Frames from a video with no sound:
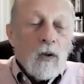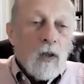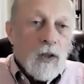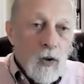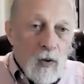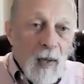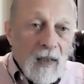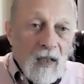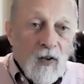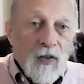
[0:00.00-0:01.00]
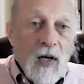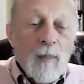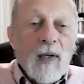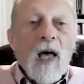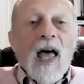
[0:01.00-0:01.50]
uh, use magnetic field
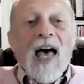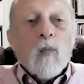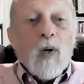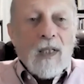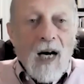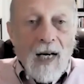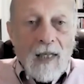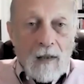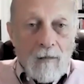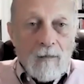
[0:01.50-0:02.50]
therapy and what kind.